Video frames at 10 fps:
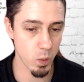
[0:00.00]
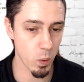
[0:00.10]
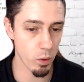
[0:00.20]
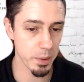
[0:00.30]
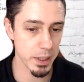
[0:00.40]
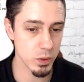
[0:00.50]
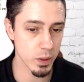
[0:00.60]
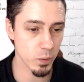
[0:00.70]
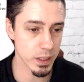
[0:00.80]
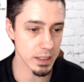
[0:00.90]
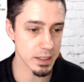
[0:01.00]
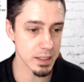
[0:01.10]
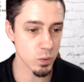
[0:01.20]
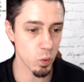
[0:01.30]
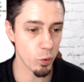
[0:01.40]
And what we'll be doing with
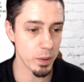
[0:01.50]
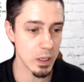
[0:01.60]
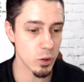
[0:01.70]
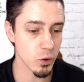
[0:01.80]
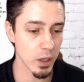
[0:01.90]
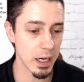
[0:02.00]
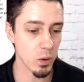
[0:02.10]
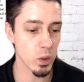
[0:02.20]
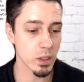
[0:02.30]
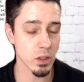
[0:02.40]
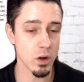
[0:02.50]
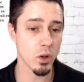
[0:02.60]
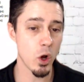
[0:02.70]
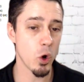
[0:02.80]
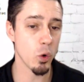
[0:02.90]
this is we'll be creating what's
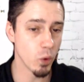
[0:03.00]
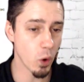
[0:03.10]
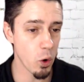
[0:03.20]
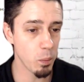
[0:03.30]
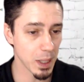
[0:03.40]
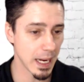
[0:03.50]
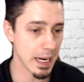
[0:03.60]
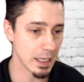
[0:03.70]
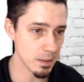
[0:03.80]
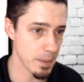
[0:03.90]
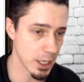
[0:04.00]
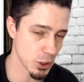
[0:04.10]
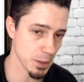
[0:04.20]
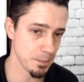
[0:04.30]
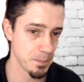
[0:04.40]
called a role-playing
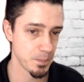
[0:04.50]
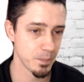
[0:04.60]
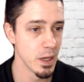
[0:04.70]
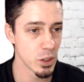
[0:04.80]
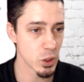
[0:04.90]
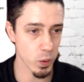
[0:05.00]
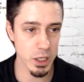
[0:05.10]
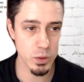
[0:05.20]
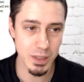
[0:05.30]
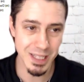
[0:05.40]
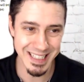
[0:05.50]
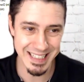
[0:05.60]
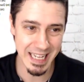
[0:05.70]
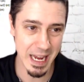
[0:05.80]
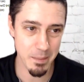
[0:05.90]
dimension. So we're going to use the
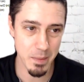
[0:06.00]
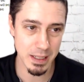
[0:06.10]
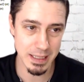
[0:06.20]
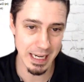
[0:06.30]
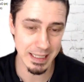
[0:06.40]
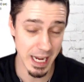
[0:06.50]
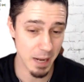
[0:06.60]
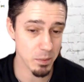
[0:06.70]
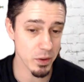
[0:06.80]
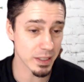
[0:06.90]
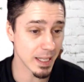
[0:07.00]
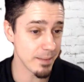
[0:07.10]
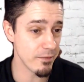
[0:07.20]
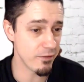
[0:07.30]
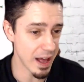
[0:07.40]
same date table, the
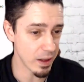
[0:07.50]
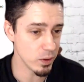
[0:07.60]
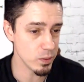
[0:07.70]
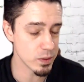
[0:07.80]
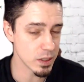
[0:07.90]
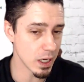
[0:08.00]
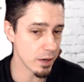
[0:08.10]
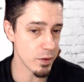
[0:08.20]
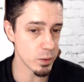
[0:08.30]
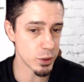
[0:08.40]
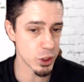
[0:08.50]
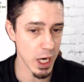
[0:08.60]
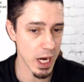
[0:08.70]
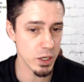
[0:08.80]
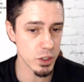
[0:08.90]
same values, none of those
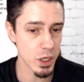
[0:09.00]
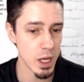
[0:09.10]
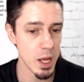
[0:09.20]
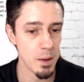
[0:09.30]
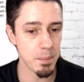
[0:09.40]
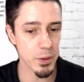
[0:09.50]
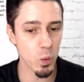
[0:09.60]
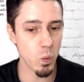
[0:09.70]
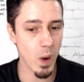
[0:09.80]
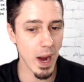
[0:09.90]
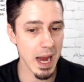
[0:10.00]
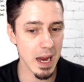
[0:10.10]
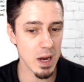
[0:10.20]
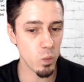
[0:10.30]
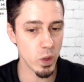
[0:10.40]
change, but the
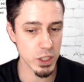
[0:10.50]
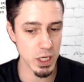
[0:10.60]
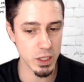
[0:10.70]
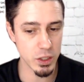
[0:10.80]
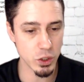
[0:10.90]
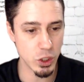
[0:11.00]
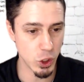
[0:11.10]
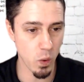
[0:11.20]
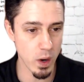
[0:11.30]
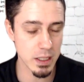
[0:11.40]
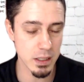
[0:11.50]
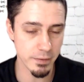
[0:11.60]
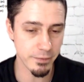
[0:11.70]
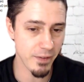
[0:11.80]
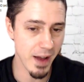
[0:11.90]
way in which it is joined
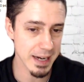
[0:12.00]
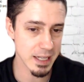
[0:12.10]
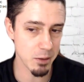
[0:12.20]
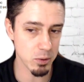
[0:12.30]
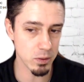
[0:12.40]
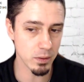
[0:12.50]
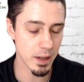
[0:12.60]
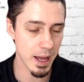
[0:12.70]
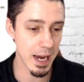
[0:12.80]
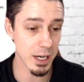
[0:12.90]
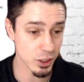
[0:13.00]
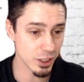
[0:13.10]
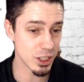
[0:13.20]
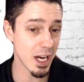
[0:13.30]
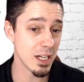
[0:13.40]
to the fact table
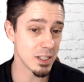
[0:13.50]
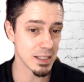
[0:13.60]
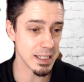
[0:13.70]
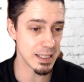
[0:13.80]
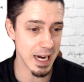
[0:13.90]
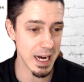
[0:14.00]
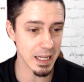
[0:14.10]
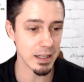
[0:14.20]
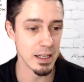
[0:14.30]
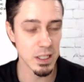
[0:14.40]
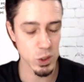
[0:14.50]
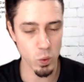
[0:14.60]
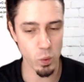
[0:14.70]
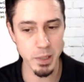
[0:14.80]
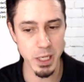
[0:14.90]
actually changes the data.
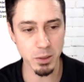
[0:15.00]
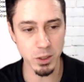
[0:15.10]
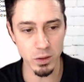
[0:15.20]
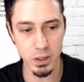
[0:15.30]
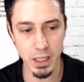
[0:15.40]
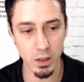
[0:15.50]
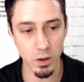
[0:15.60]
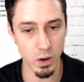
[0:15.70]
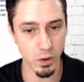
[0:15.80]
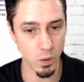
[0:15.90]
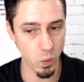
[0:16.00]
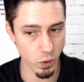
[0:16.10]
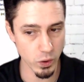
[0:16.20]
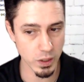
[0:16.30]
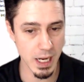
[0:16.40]
So we'll be able to look at our
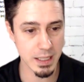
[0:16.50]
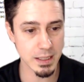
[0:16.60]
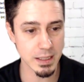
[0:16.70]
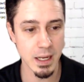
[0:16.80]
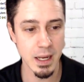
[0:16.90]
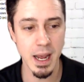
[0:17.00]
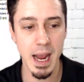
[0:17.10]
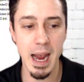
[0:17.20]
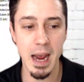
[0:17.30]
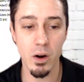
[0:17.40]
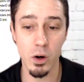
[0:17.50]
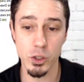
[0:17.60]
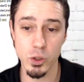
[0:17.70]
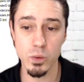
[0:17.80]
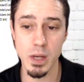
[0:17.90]
order dates and
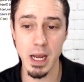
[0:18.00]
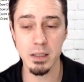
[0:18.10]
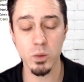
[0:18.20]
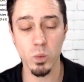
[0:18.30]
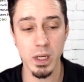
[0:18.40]
our due dates.